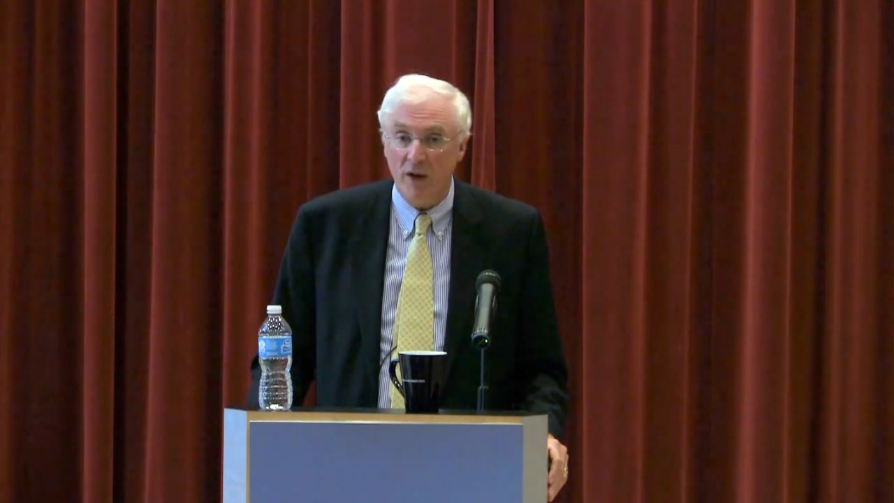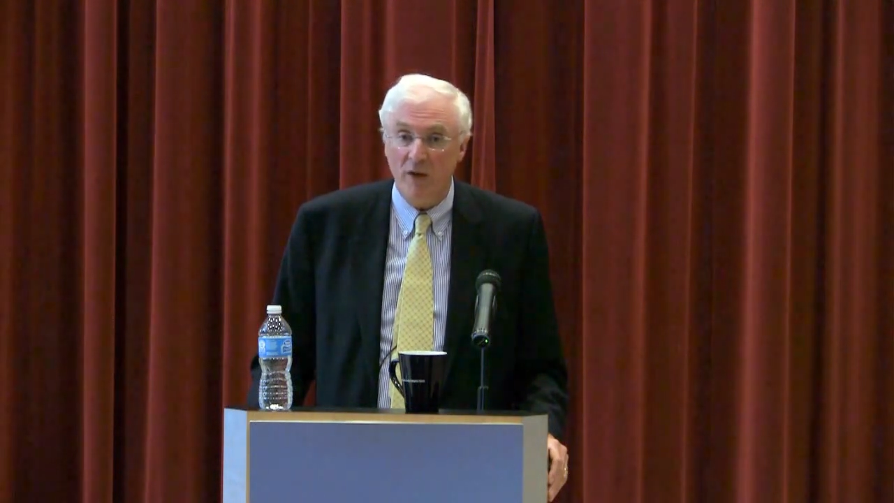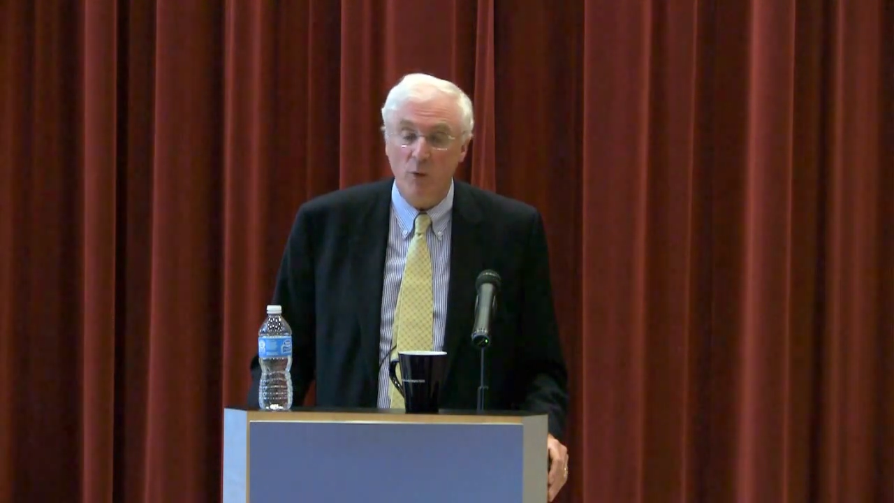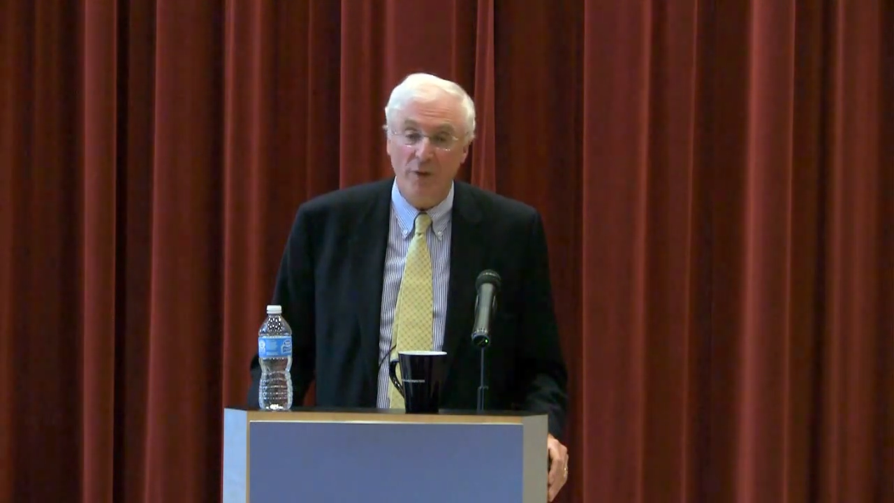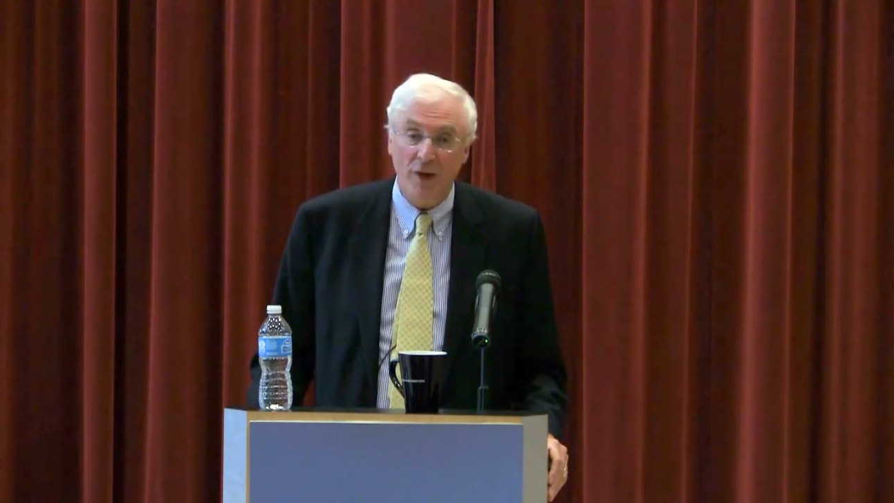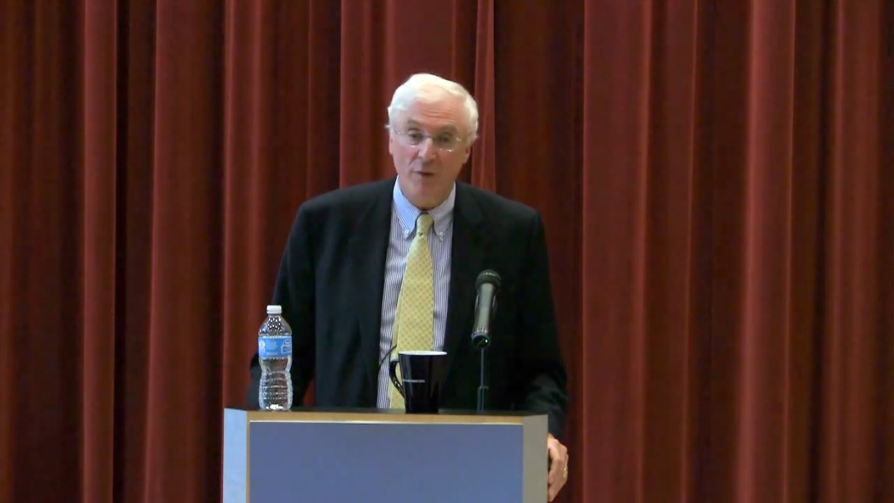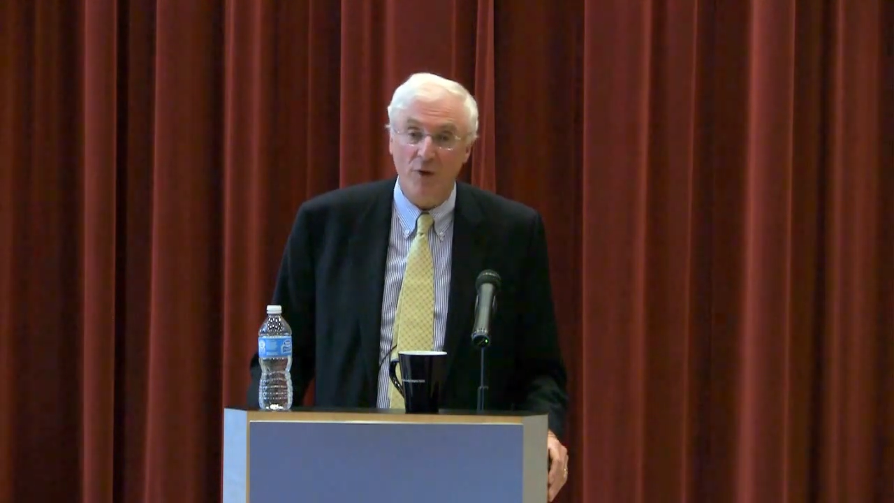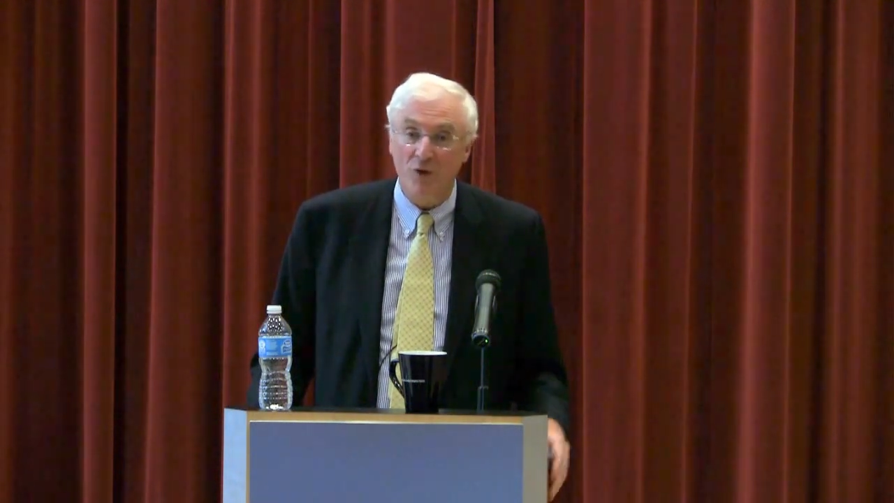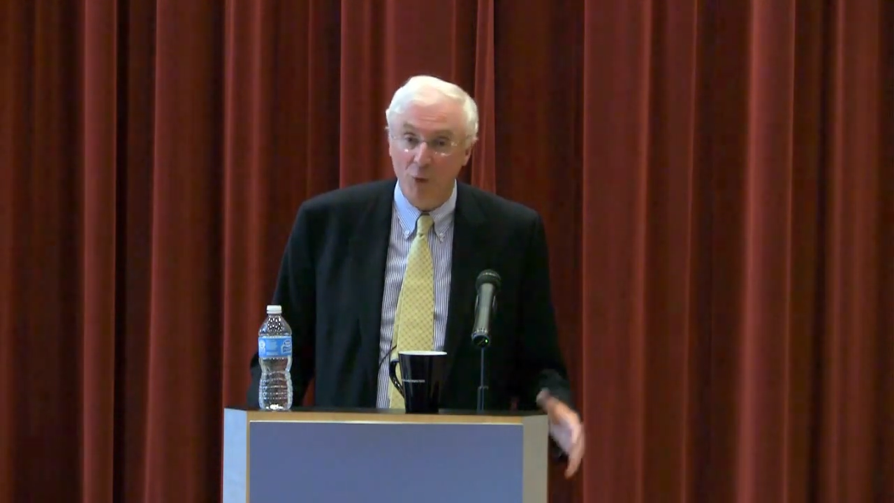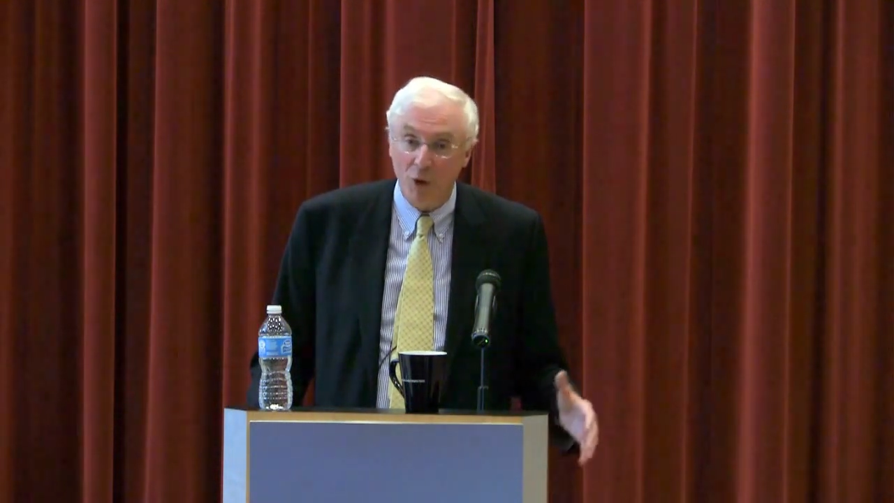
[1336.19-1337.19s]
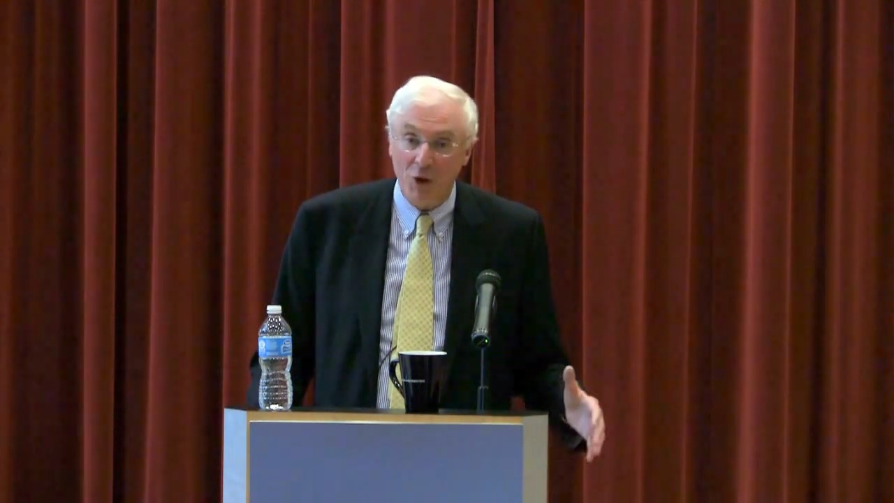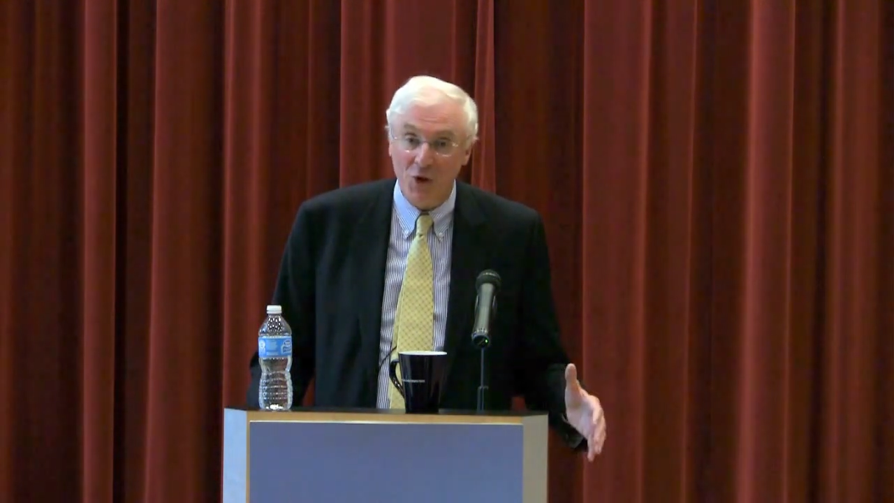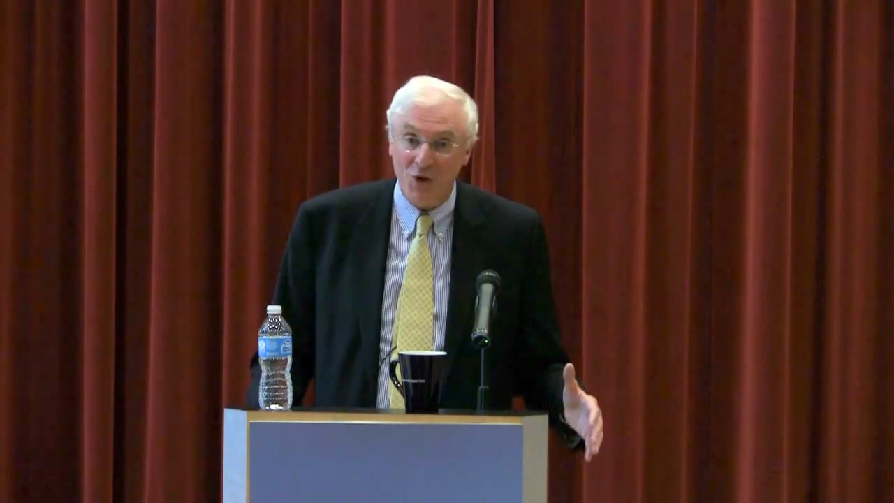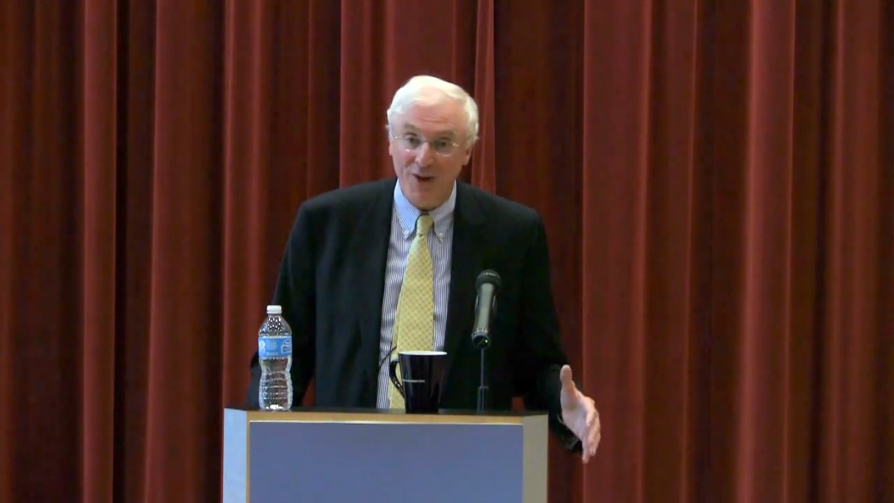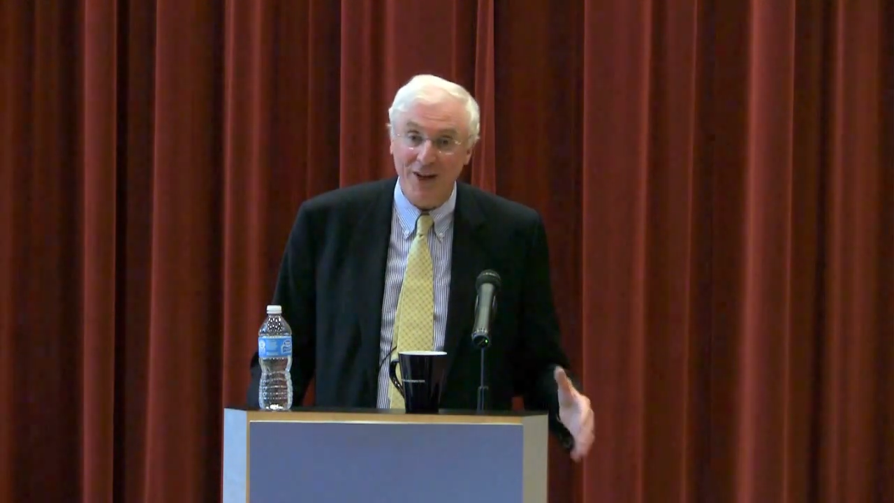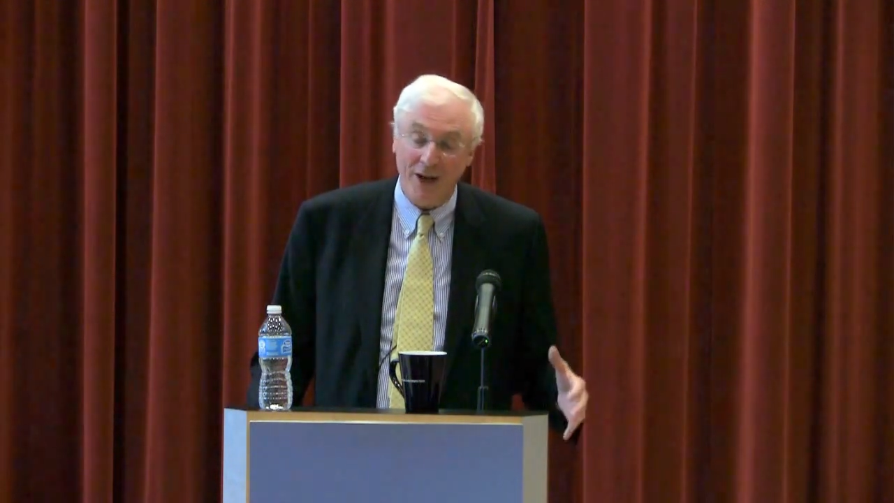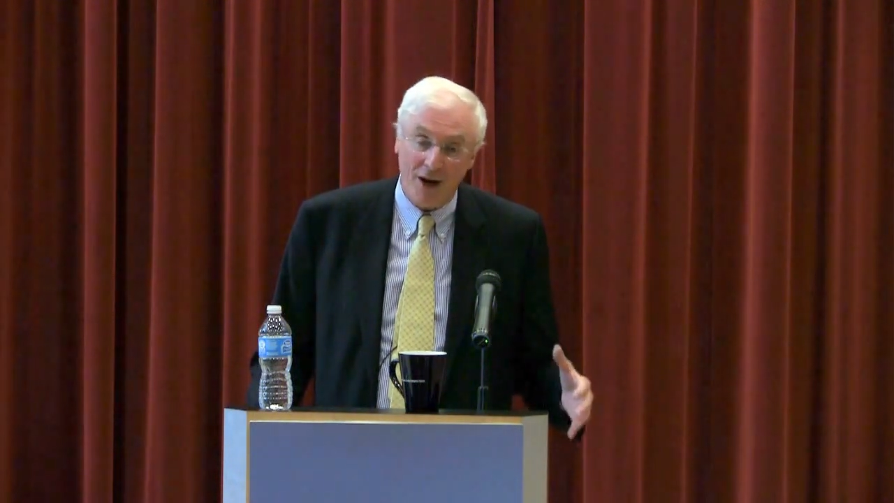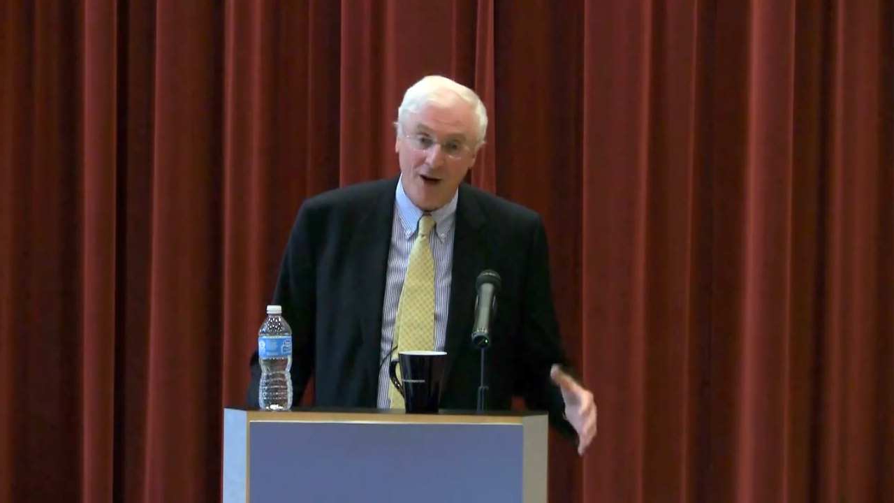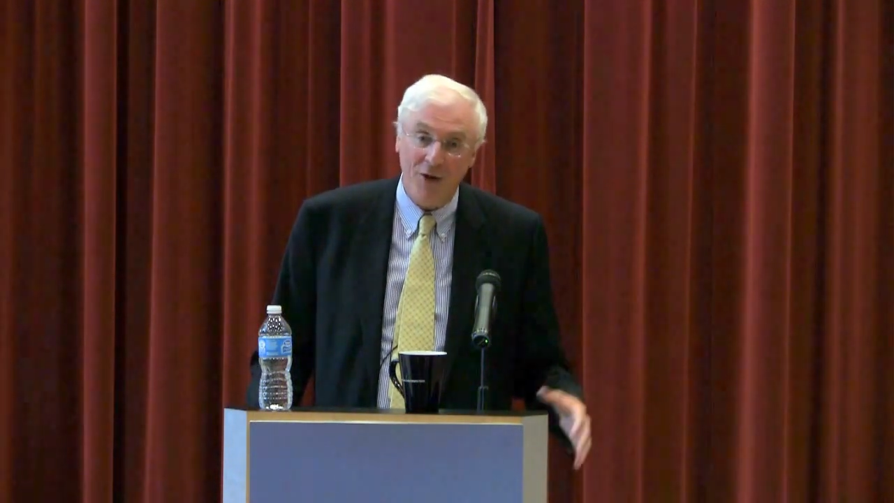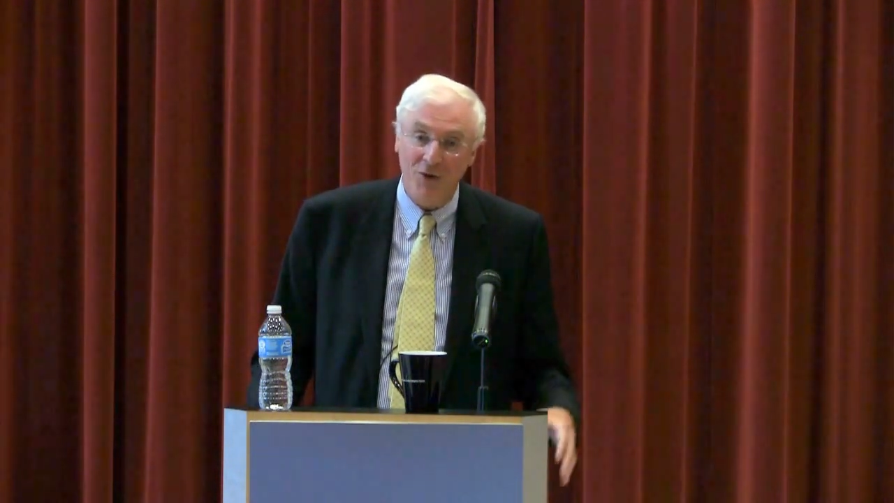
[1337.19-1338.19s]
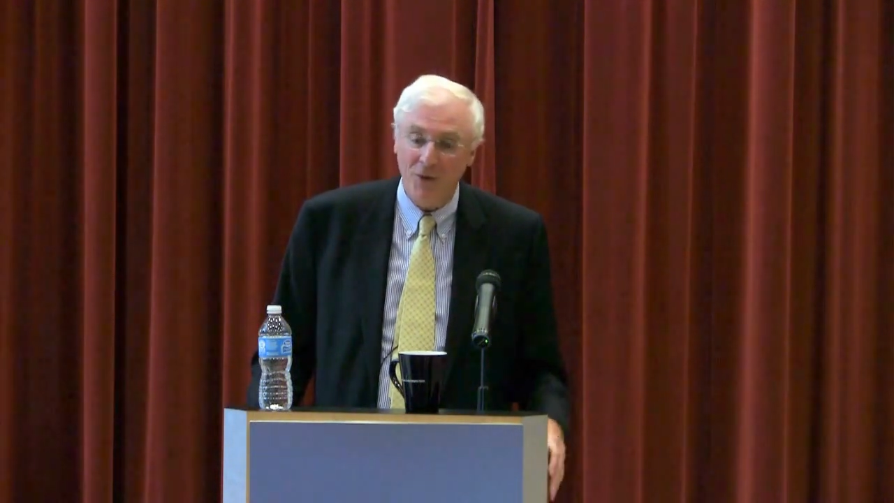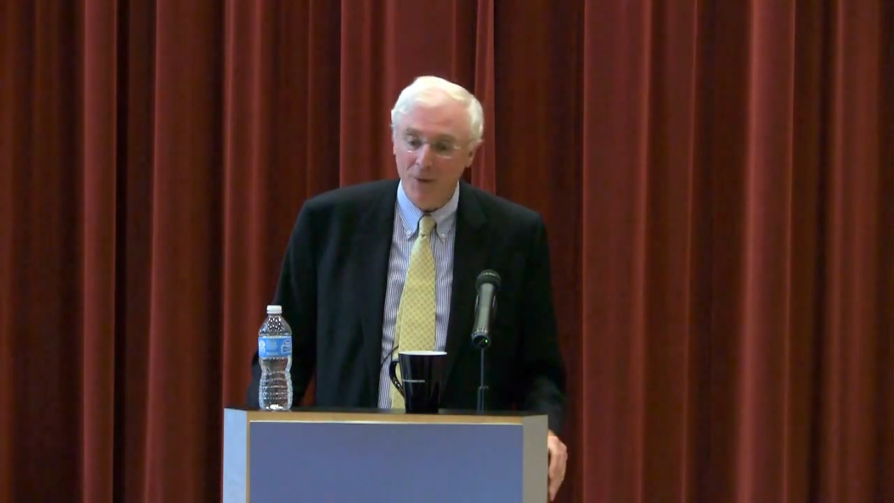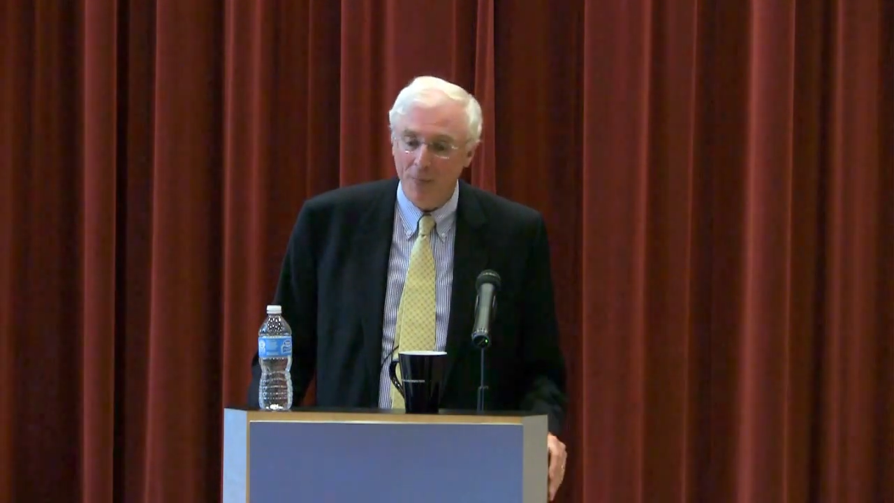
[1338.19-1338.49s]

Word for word: It's one thing for a small country like Ireland,